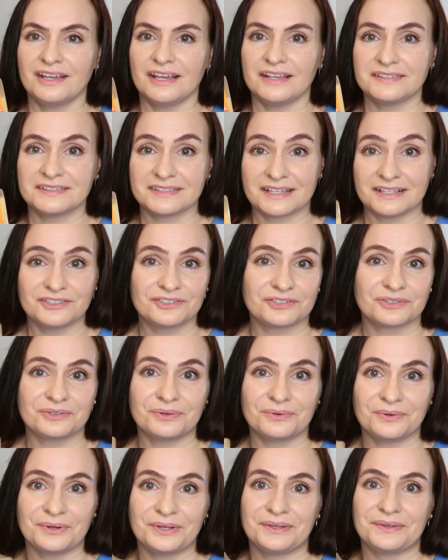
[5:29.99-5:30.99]

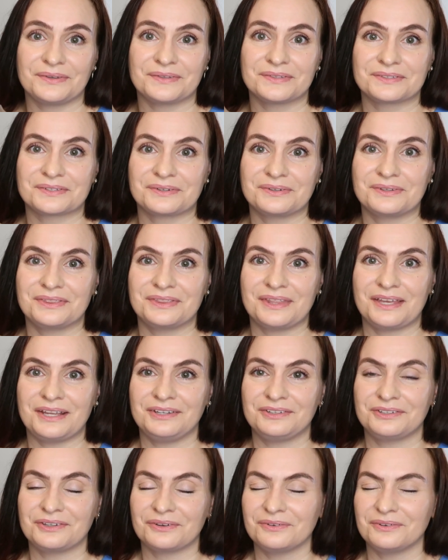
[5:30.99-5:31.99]
essential oils, so
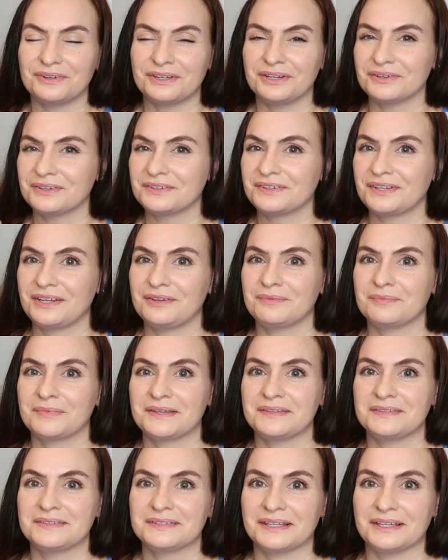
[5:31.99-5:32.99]
they don't irritate
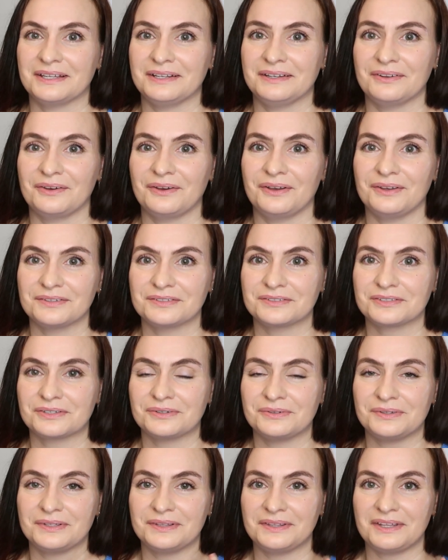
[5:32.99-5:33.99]
my skin
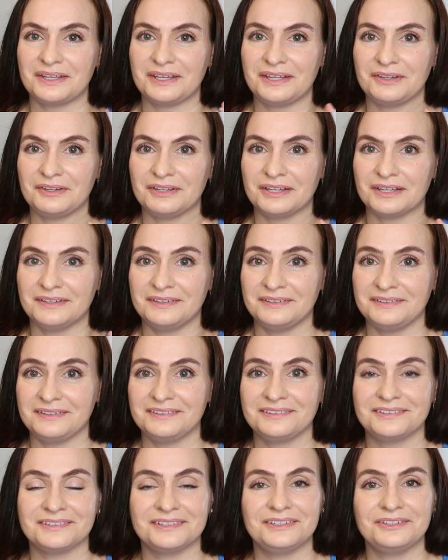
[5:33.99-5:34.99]
also, and they
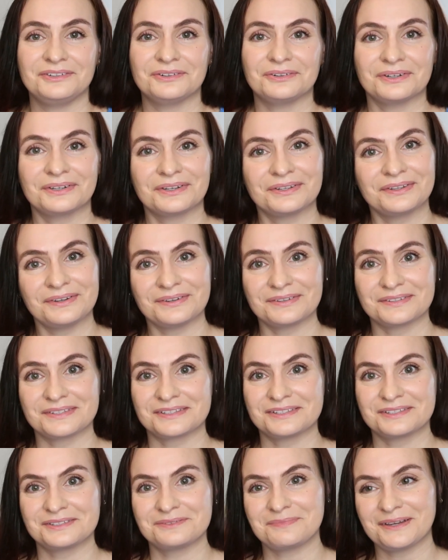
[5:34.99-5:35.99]
condition your clothes,
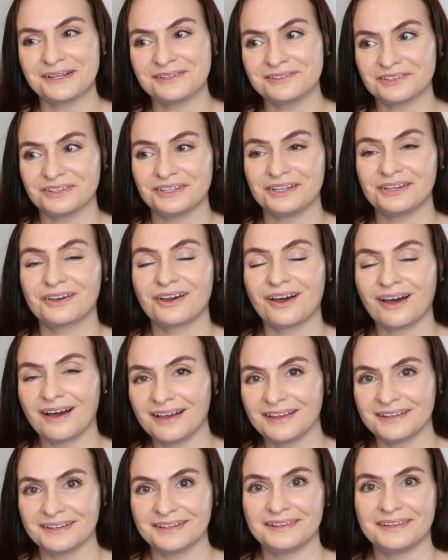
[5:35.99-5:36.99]
especially
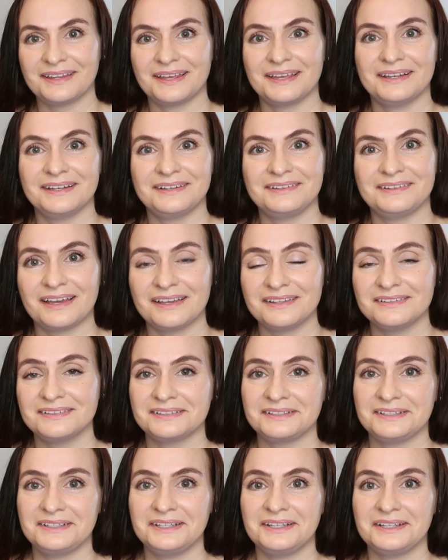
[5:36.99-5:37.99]
cotton that does
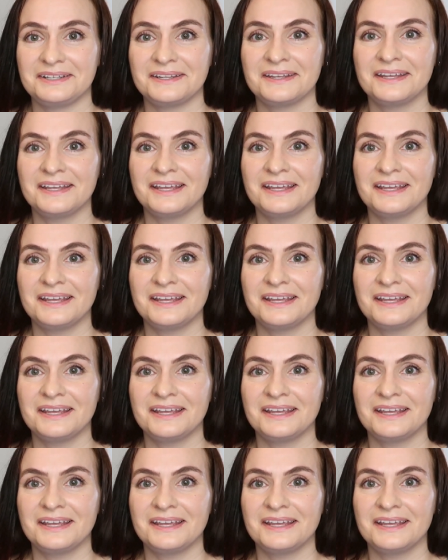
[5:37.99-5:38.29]
need